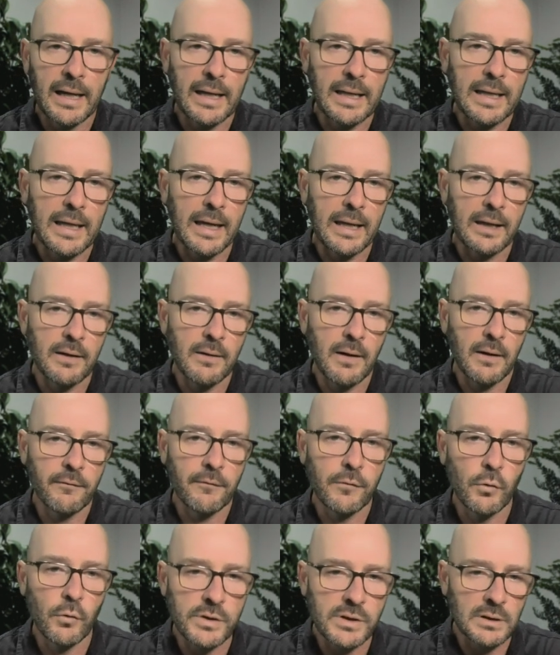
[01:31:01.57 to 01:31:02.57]
again,
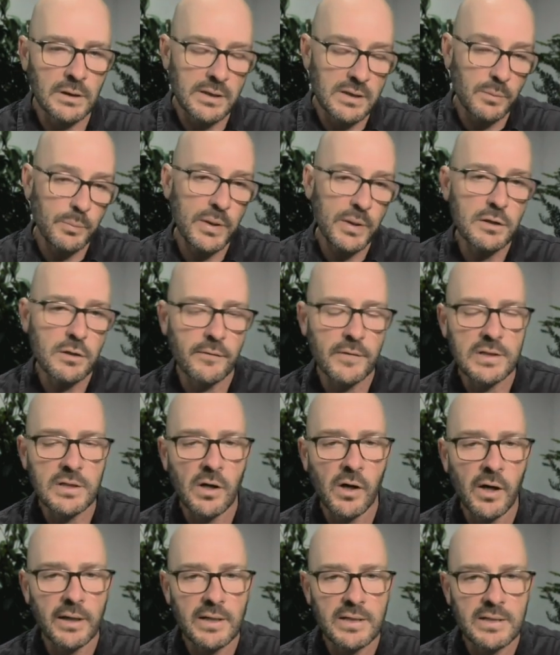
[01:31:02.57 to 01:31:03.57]
unfortunately, there's a picture of a
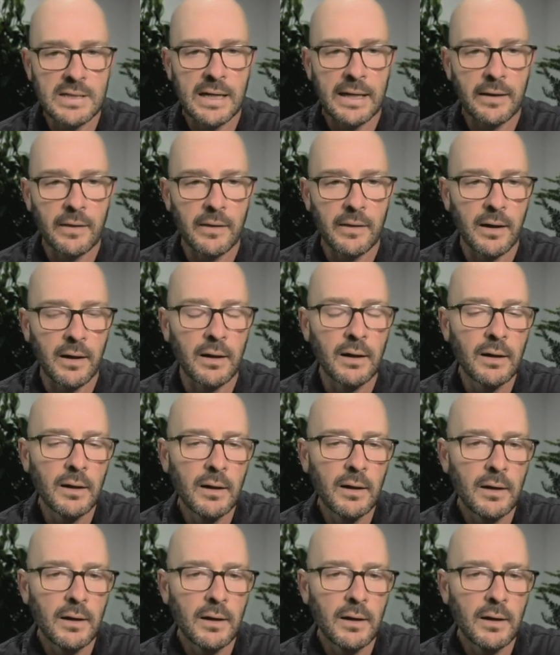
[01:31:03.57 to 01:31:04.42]
tiger snake there.